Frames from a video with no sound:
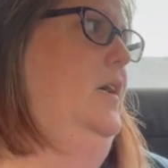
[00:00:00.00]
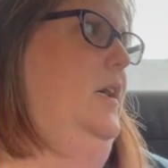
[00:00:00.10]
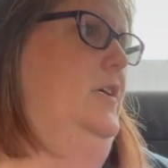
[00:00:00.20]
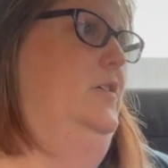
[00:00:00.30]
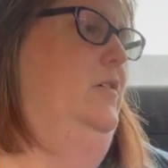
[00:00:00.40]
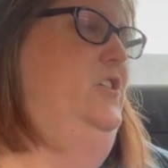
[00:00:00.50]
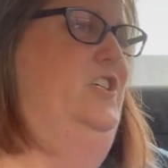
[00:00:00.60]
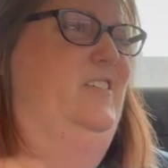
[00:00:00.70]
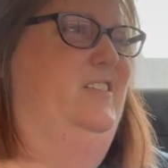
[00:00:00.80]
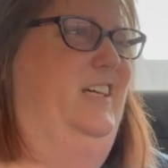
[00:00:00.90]
So it
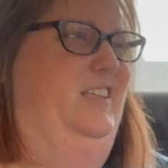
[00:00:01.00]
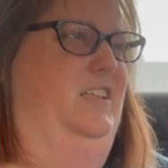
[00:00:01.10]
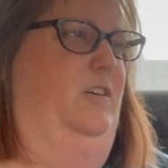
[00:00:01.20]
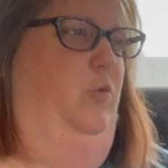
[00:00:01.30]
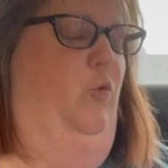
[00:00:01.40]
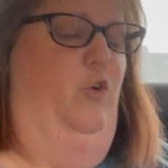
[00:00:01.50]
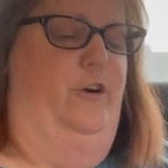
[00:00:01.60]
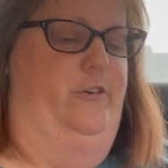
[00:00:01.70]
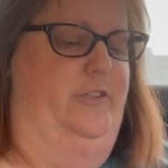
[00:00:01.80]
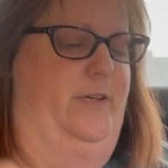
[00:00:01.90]
just looked like a little
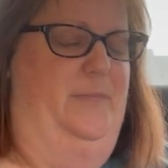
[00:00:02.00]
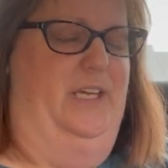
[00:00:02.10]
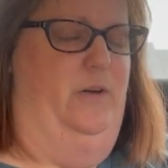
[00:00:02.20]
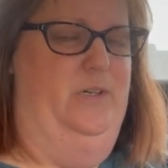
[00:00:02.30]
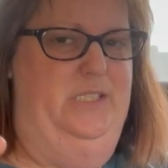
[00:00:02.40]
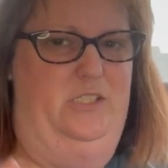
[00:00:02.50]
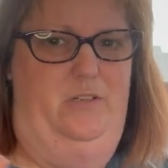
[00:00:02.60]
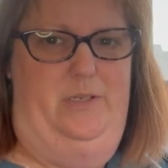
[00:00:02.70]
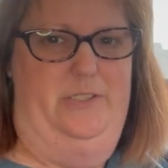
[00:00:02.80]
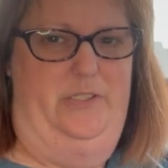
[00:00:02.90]
wart or something. I wasn't
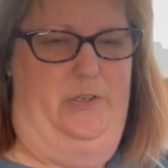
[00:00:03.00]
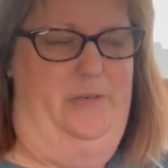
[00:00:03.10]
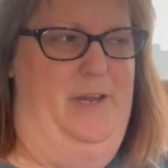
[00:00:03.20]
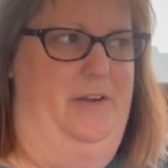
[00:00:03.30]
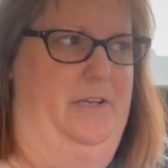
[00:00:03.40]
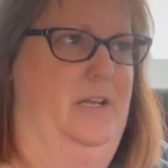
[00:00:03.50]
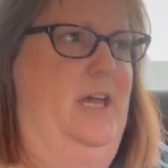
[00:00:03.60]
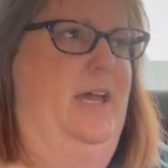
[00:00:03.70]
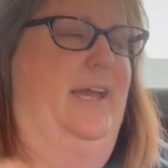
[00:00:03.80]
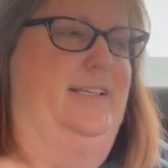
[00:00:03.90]
too concerned about it,
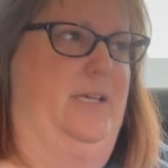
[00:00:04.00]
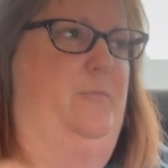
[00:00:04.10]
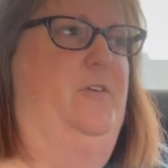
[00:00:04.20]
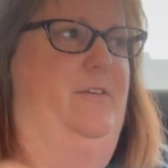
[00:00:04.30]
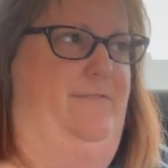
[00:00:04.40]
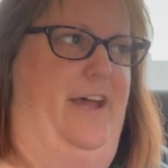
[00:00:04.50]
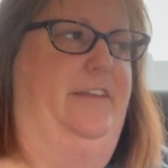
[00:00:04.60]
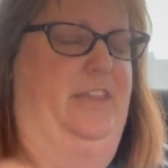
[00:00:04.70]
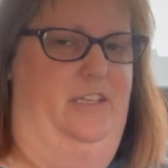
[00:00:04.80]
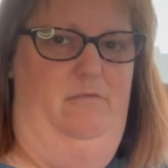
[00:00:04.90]
except for the
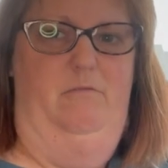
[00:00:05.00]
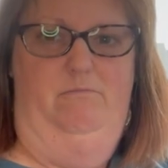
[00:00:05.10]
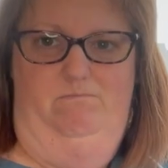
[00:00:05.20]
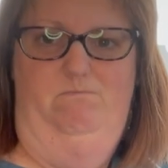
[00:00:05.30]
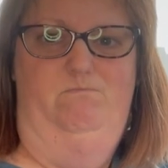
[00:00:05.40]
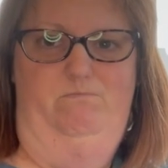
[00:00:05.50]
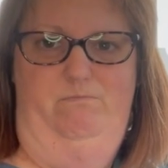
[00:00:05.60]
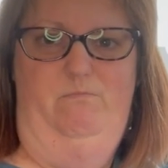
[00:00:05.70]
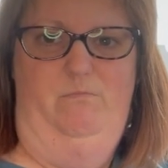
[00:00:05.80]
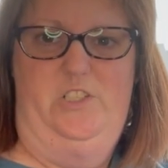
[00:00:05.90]
fact that
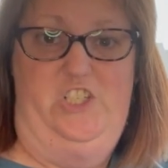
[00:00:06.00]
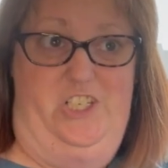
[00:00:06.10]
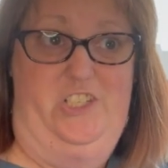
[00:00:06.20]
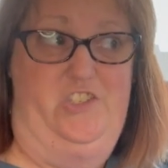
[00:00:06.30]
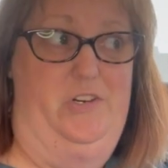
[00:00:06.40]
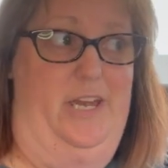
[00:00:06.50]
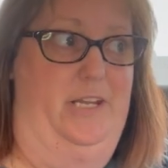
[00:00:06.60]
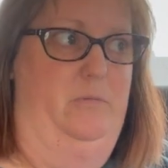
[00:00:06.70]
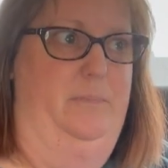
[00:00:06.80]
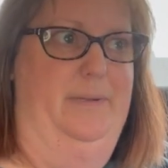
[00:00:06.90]
when she itched her head,
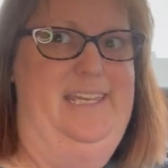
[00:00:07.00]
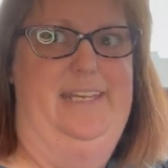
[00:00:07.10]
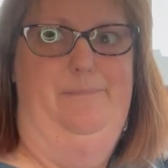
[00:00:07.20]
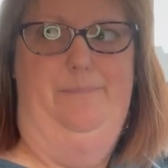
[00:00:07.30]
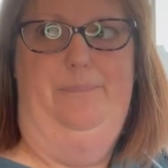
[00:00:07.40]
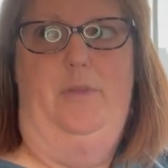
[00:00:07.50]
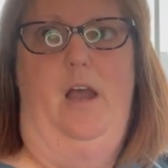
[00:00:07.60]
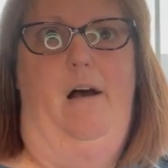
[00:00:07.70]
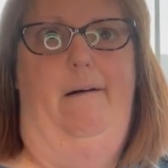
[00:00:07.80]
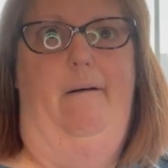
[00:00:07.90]
it would bleed
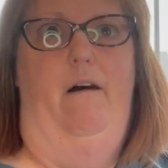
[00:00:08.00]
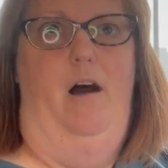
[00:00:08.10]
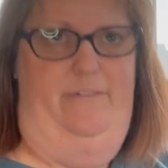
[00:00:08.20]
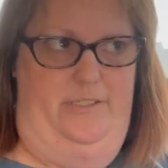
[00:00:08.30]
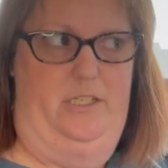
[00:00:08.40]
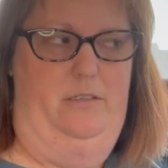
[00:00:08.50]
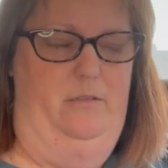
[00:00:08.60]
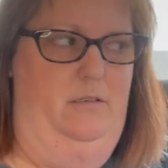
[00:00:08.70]
often.